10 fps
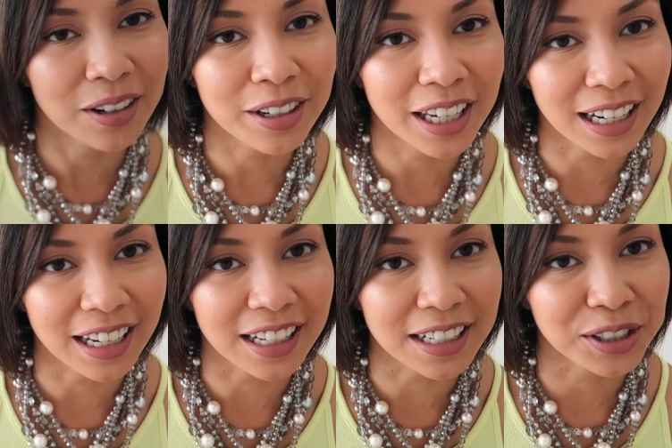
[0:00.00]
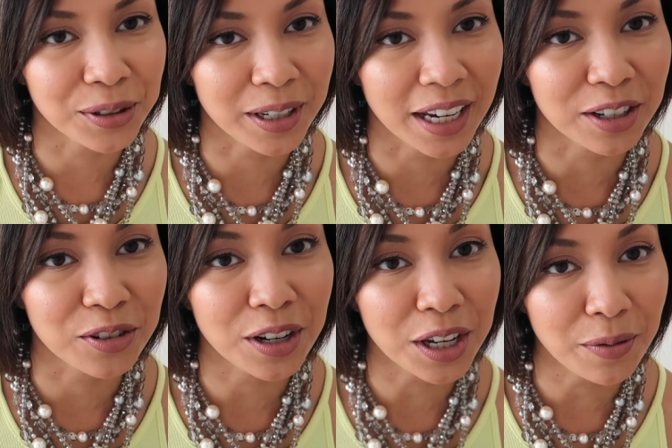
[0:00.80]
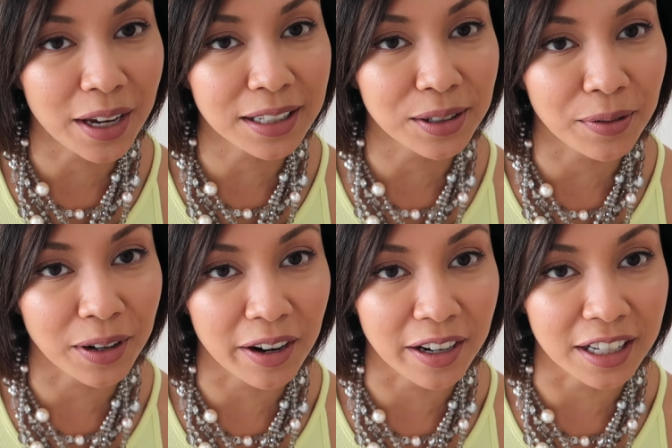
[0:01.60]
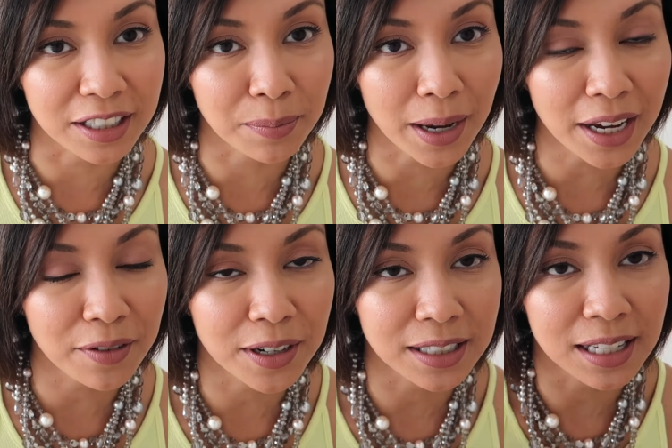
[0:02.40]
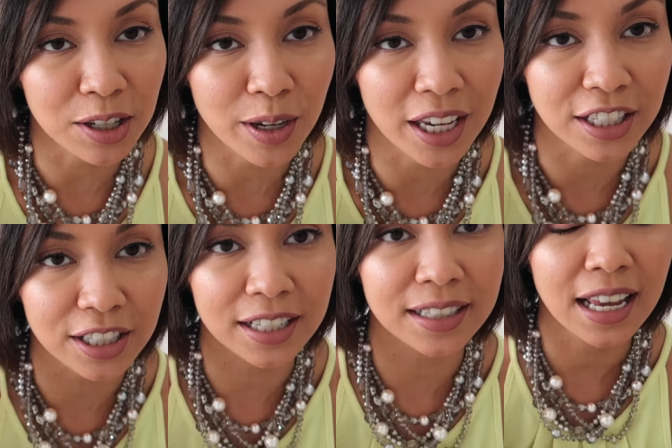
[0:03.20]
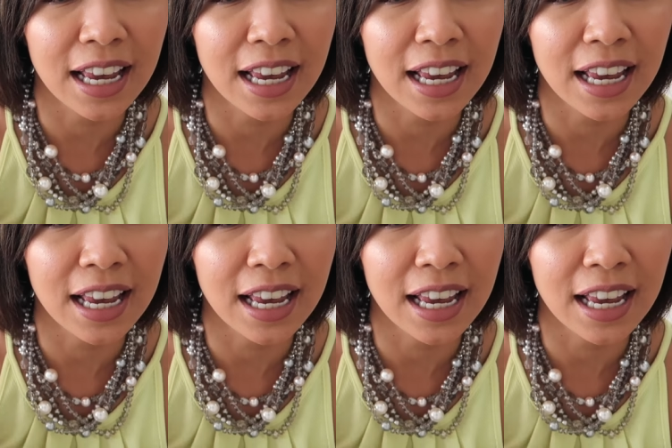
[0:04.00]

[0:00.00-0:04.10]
Okay ladies, so there are three ways of carrying this bag. Firstly, you can just